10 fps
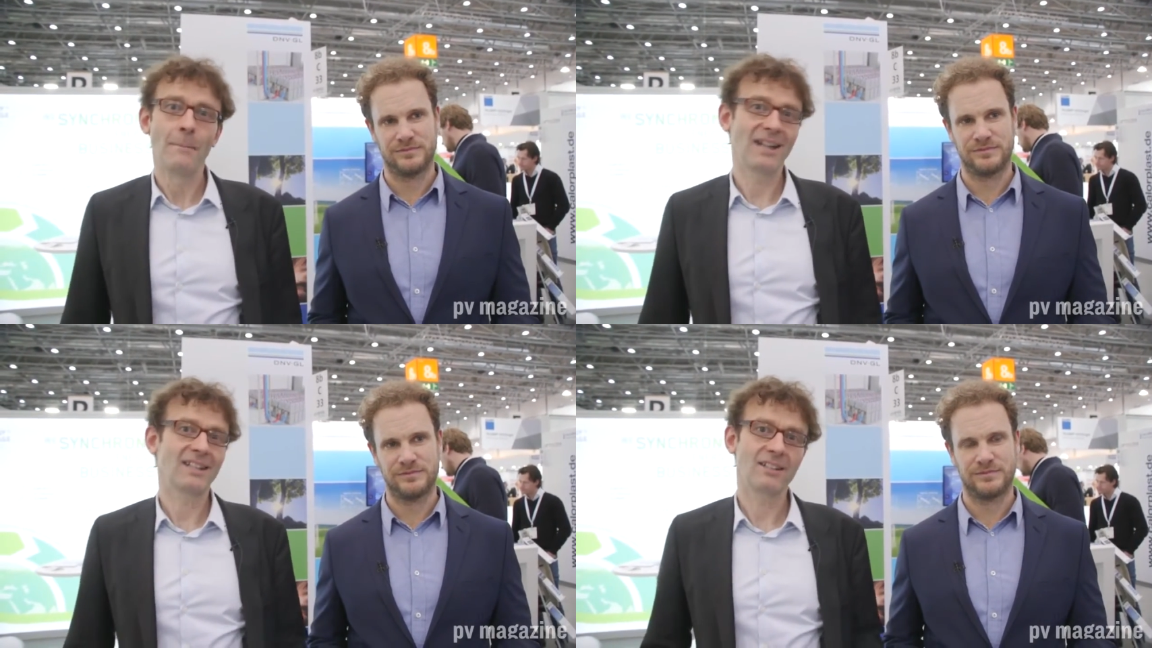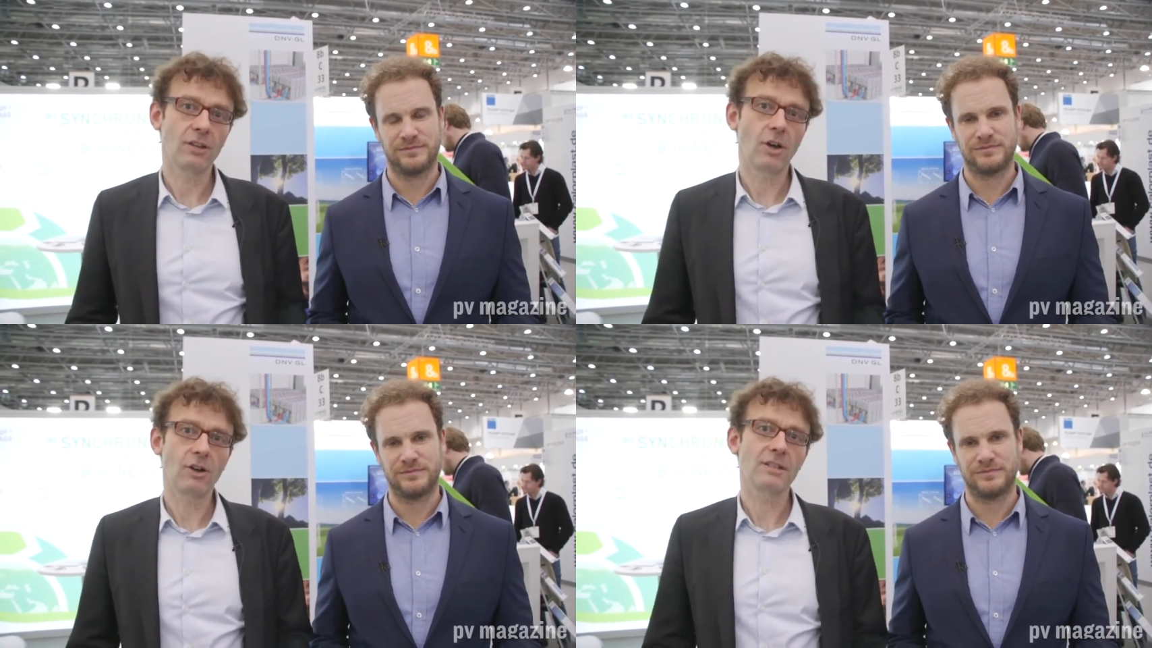Speaker 1: but
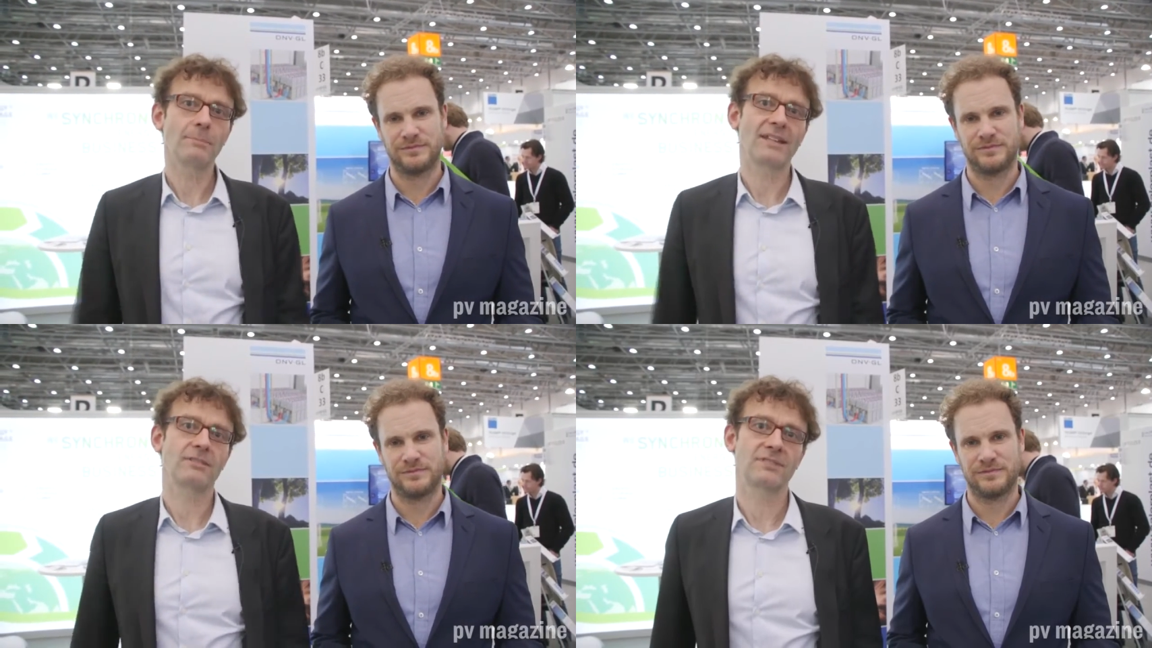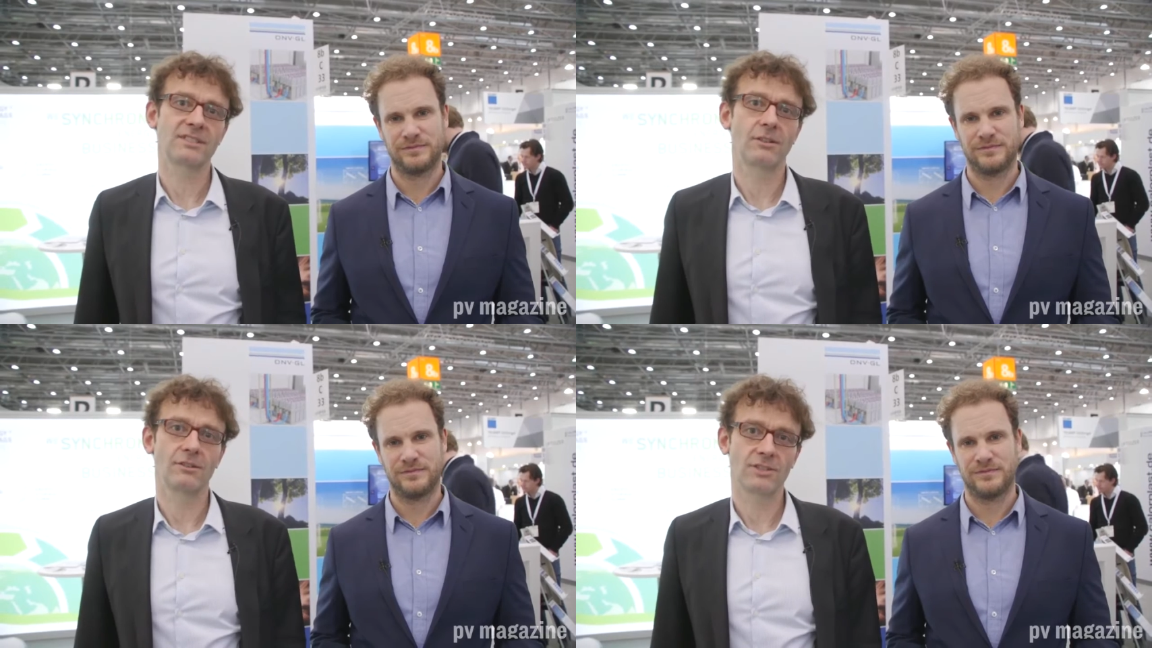not only battery
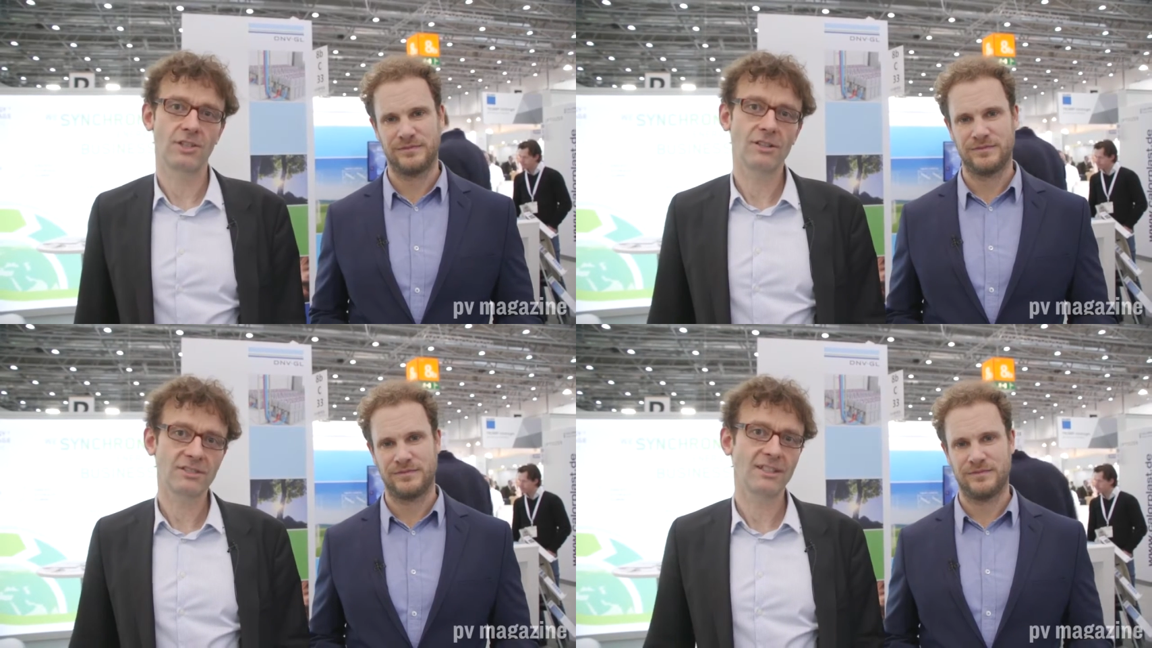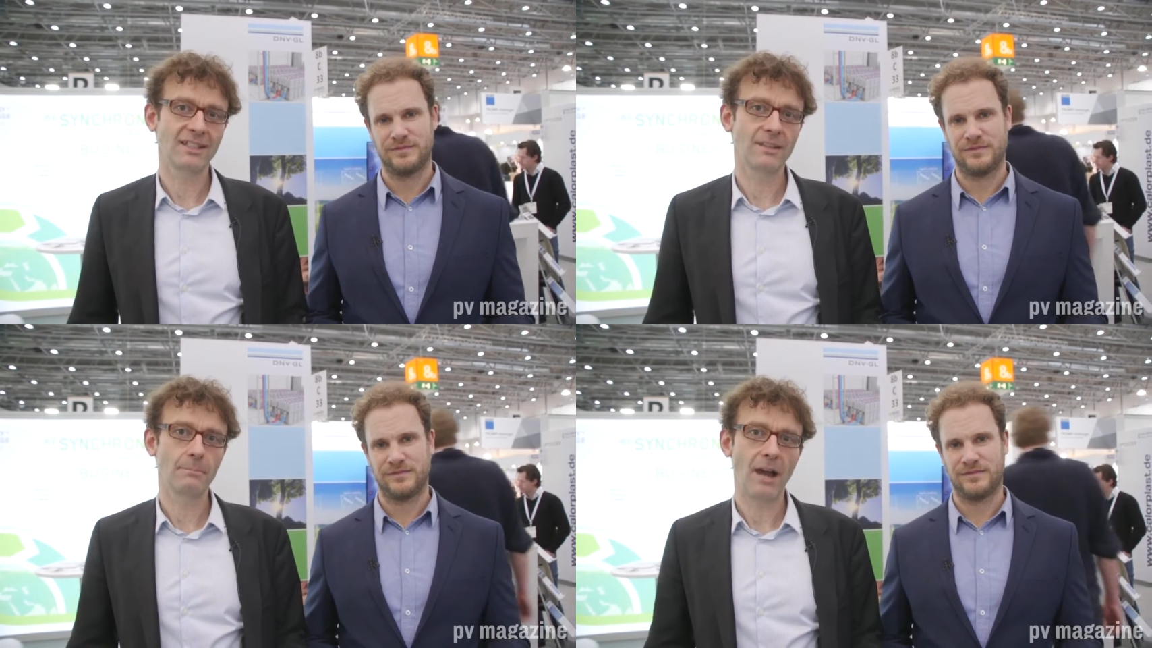storage, also
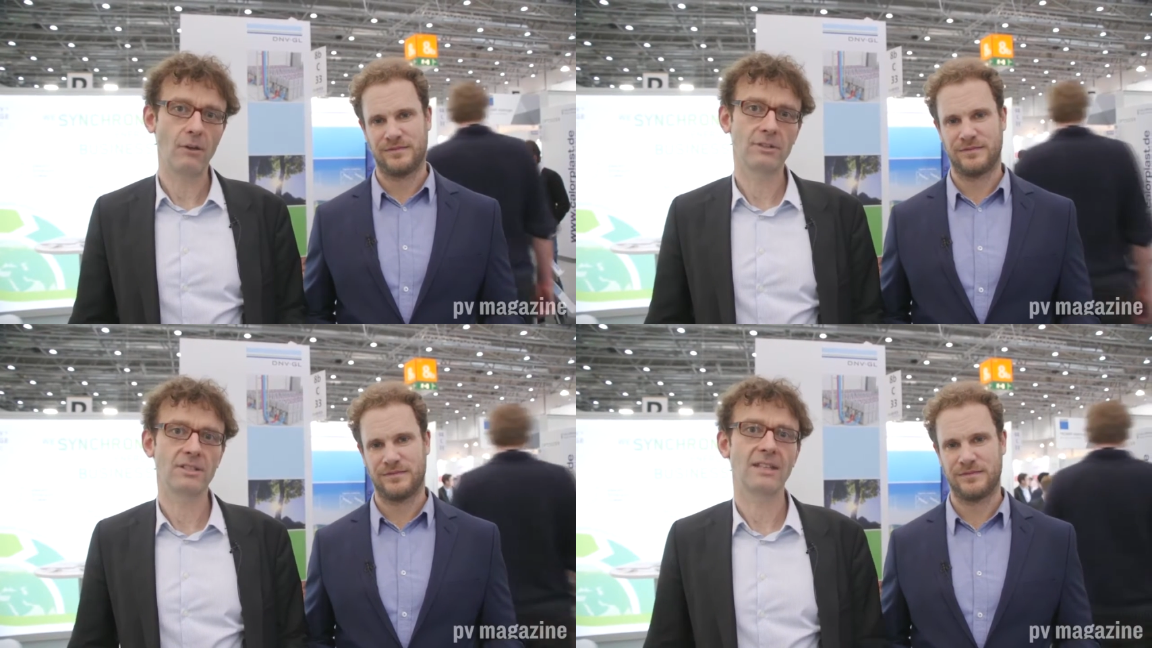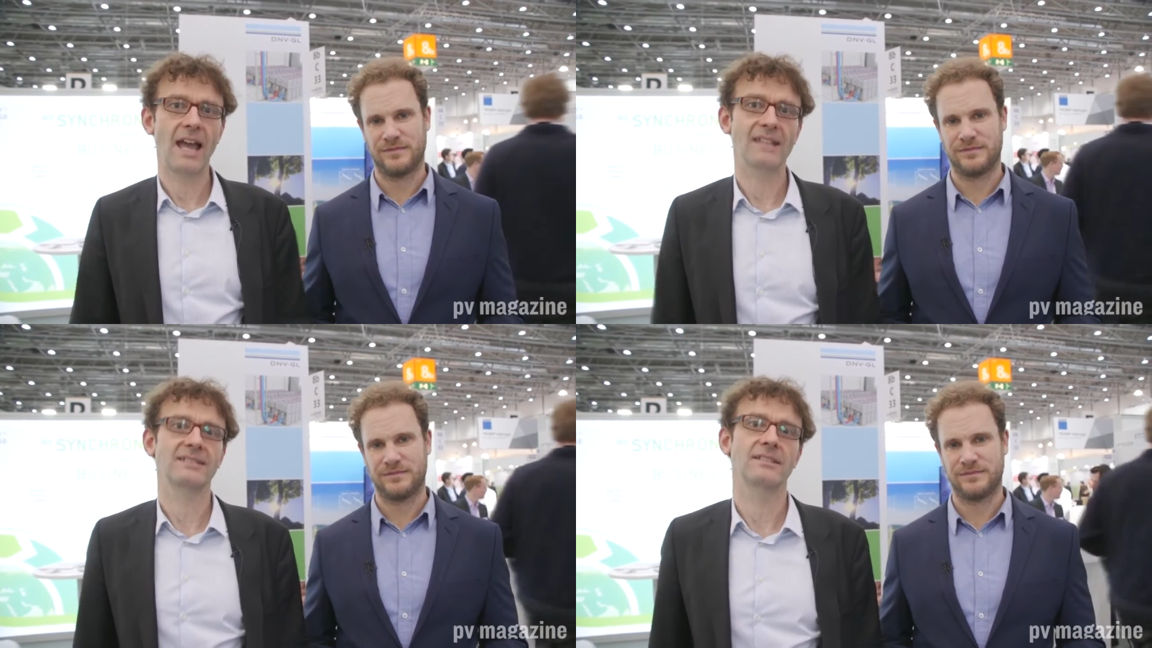in the power to
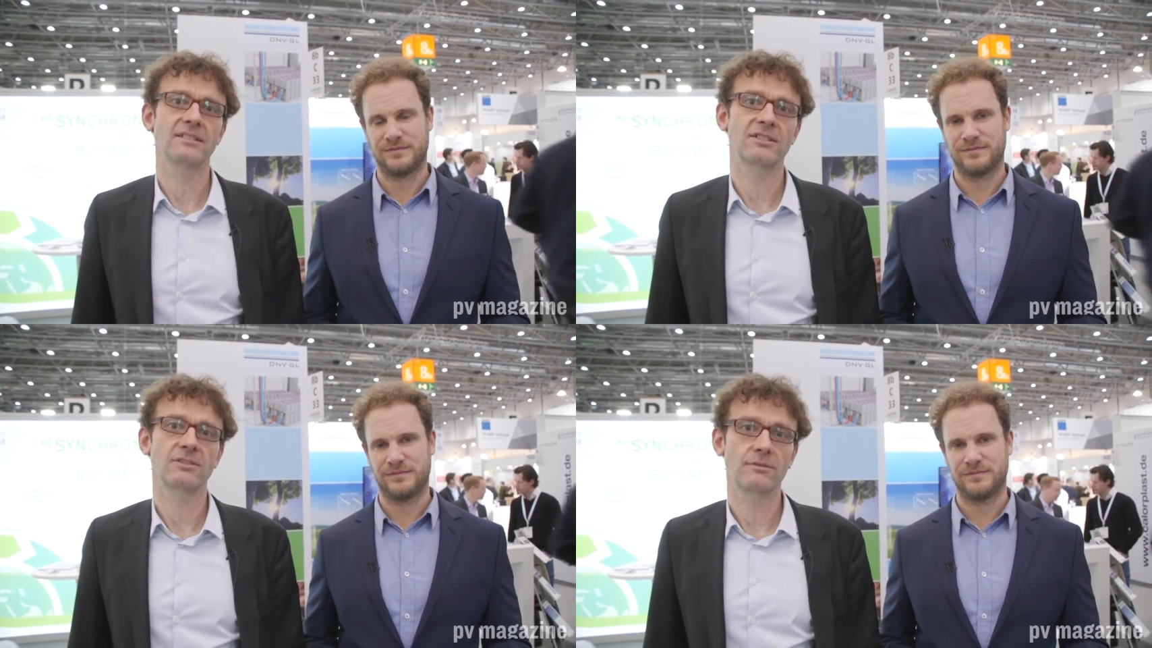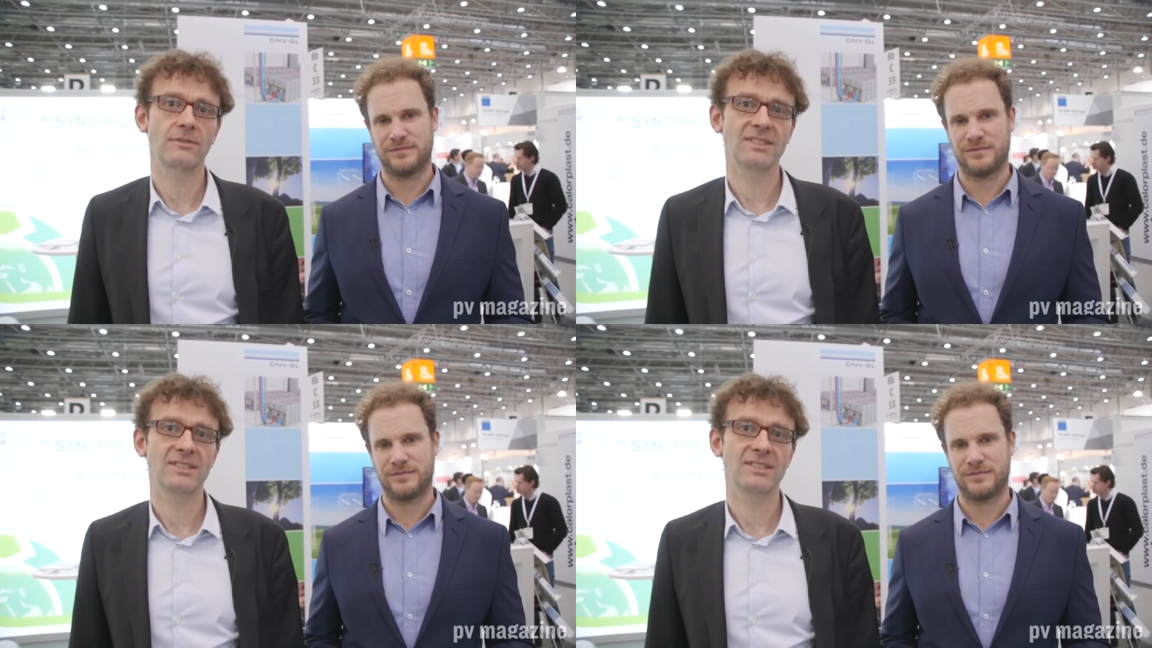gas industry,